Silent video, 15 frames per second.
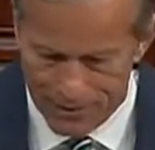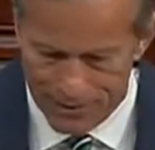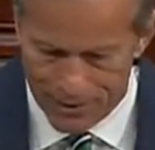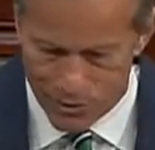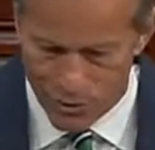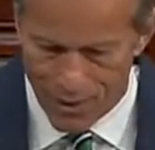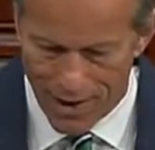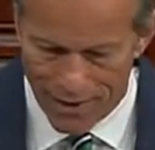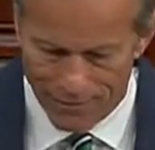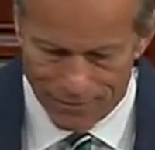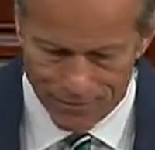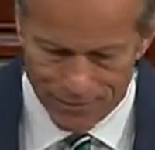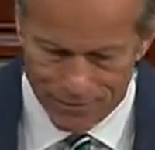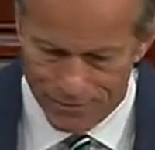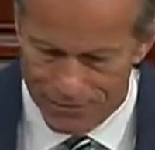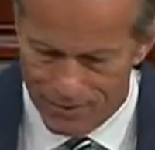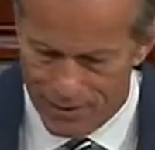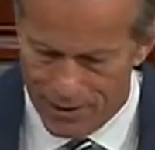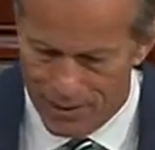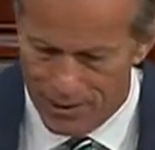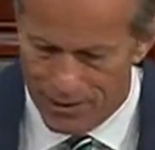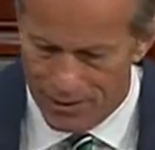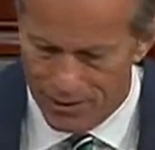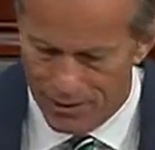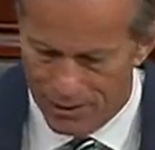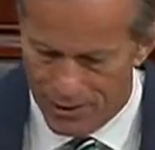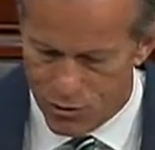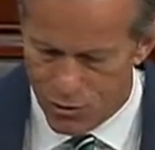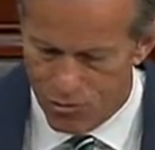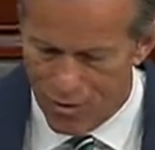That's right.
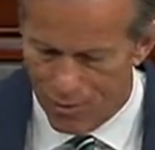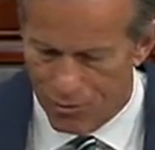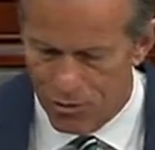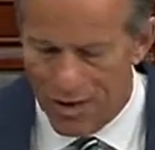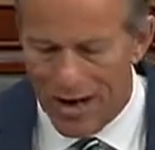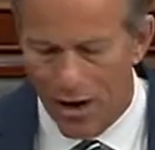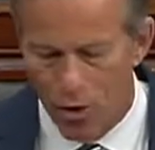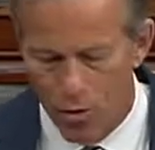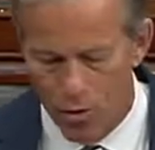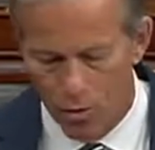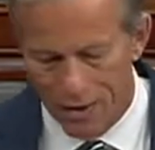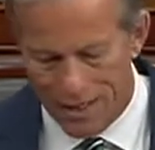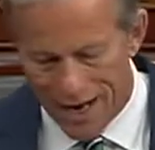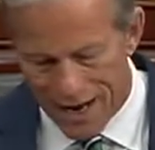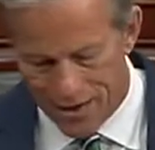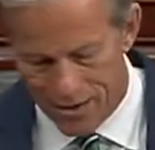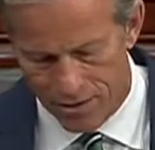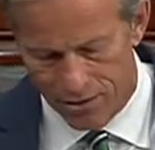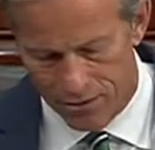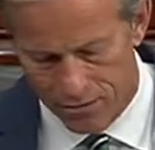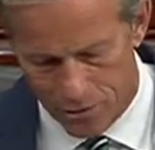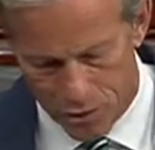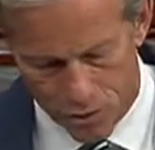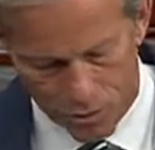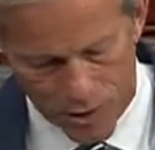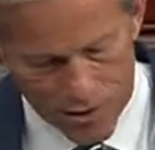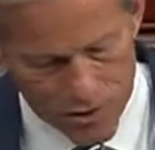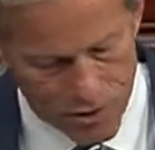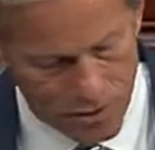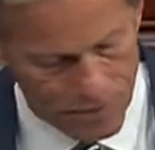Let's remember how we got here, Mister
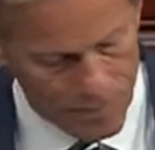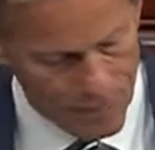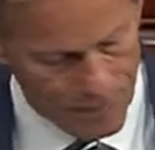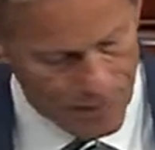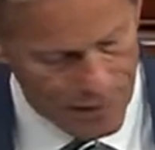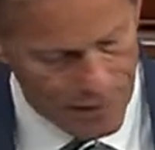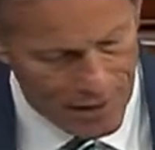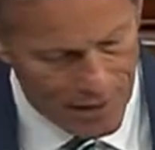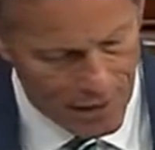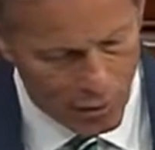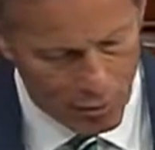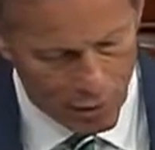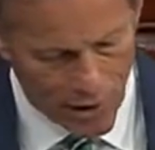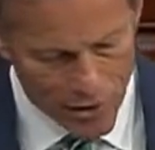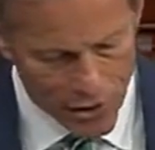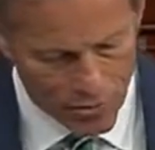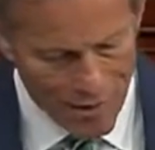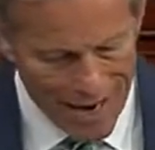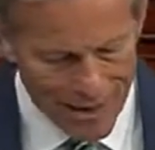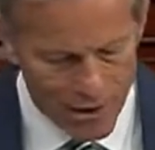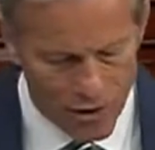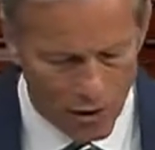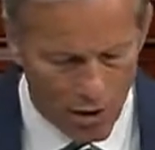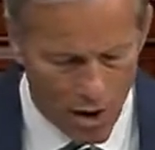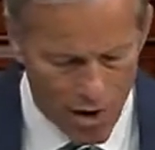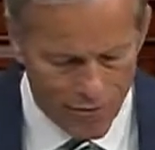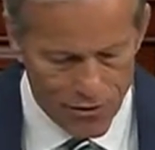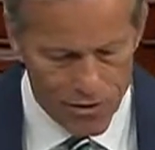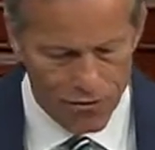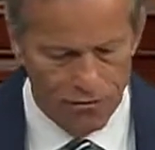President. When President Biden took
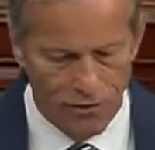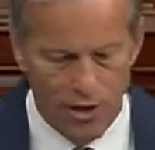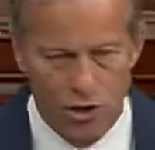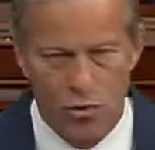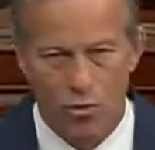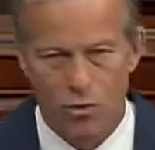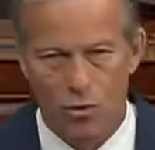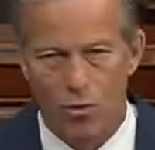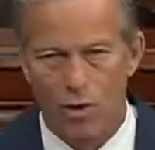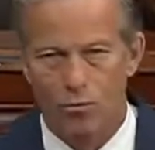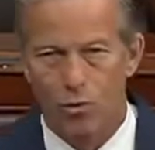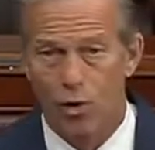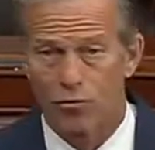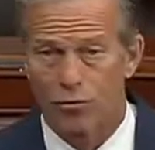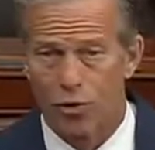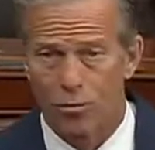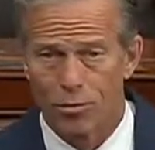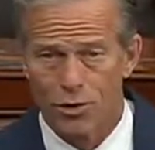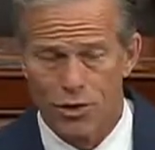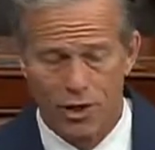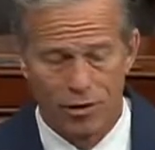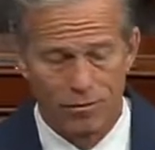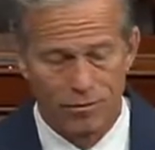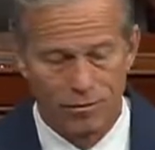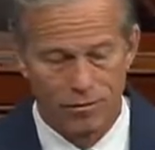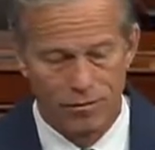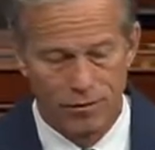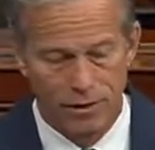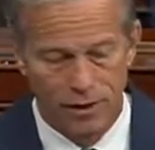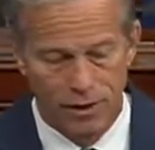office, inflation was at one point four percent,
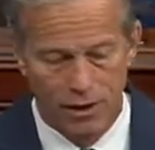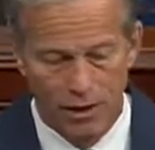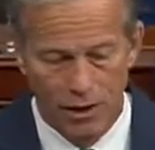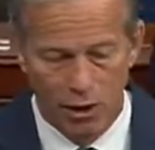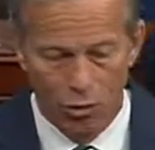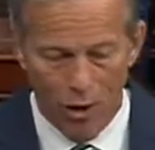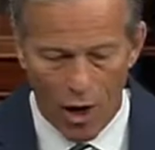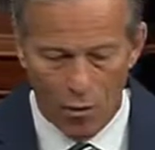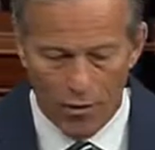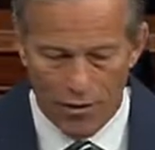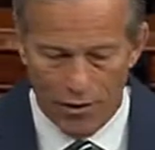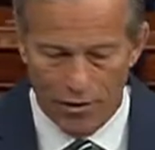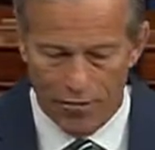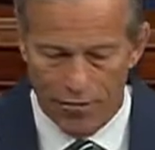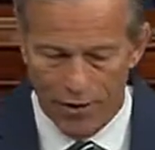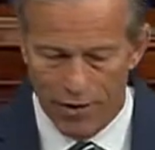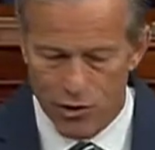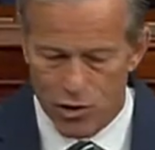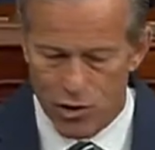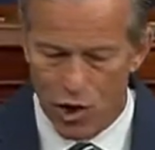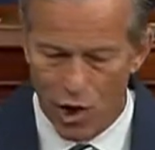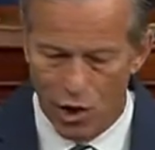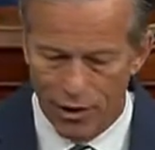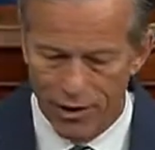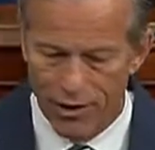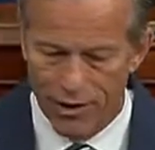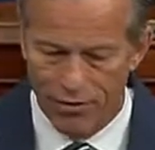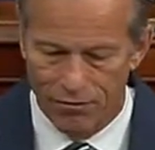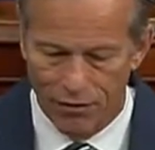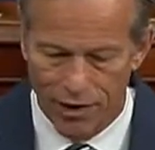well within the Fed's target
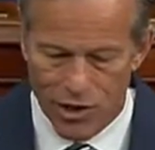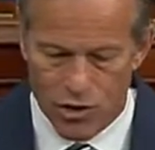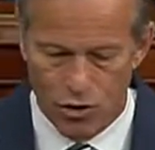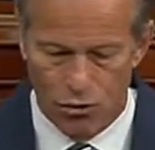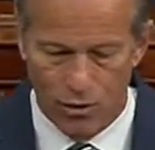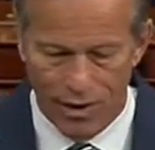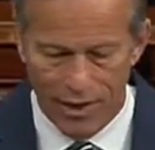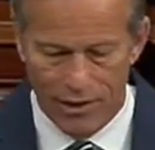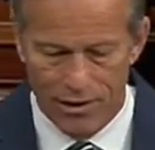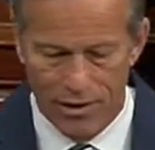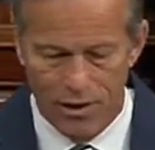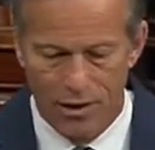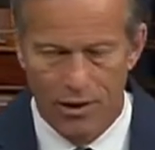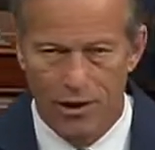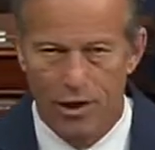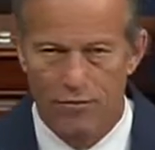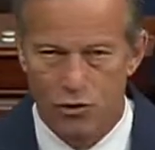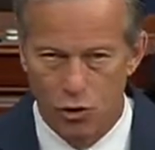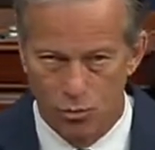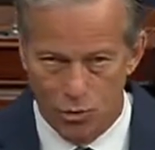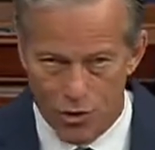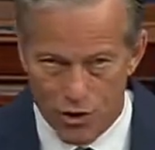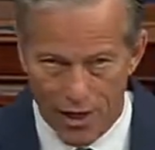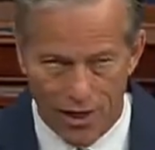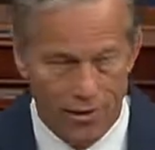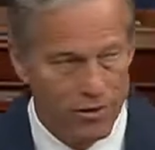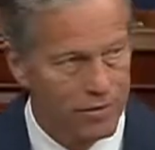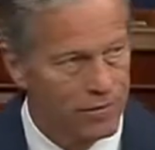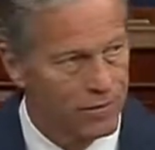inflation rate of two percent.